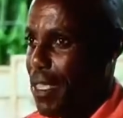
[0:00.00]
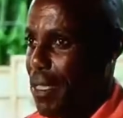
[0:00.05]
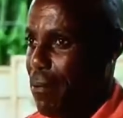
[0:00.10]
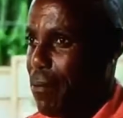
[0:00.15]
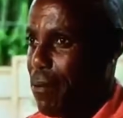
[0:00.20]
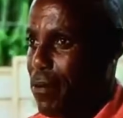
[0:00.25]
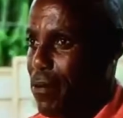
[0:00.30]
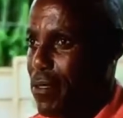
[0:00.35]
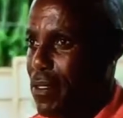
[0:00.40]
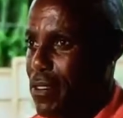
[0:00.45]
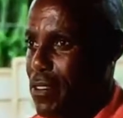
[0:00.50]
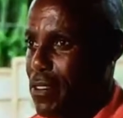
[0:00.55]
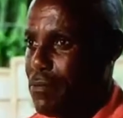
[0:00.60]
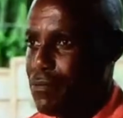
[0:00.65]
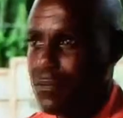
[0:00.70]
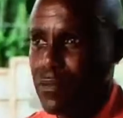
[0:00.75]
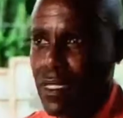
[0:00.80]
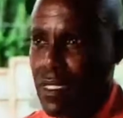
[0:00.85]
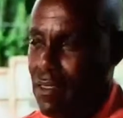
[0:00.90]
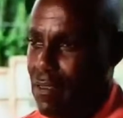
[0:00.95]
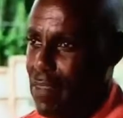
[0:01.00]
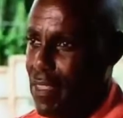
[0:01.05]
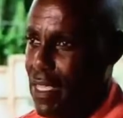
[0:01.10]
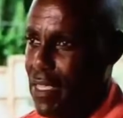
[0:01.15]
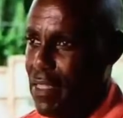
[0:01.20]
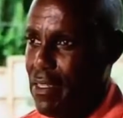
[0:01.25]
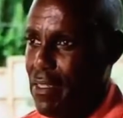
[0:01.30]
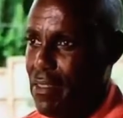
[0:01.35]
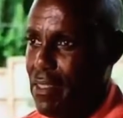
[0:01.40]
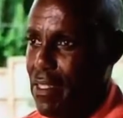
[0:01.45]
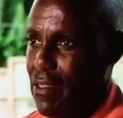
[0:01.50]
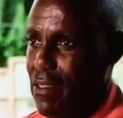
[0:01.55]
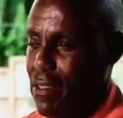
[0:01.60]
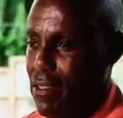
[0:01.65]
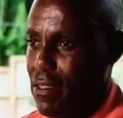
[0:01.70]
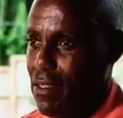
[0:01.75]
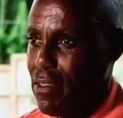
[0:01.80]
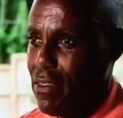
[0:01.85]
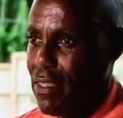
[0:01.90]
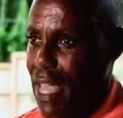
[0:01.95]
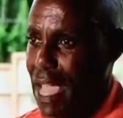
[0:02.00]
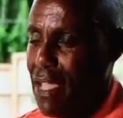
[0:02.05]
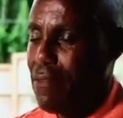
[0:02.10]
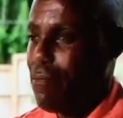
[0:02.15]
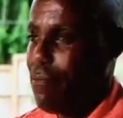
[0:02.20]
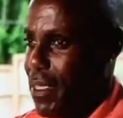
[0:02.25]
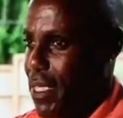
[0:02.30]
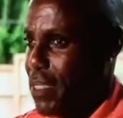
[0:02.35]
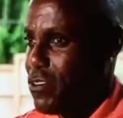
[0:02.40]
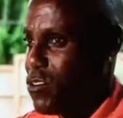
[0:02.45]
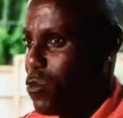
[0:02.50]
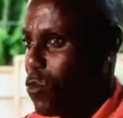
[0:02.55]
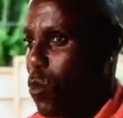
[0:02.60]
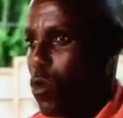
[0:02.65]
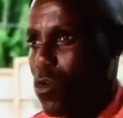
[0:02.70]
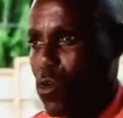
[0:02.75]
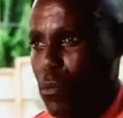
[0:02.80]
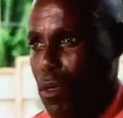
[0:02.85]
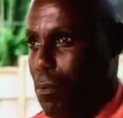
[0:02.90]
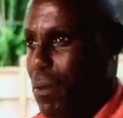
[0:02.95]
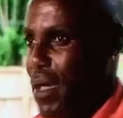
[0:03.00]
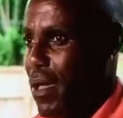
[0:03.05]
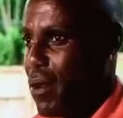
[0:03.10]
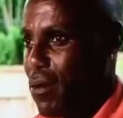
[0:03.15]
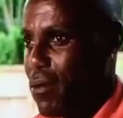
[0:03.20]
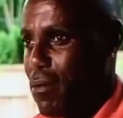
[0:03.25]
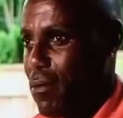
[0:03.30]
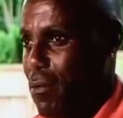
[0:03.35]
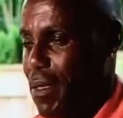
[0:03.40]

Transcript: to young people, then, then that means the world will be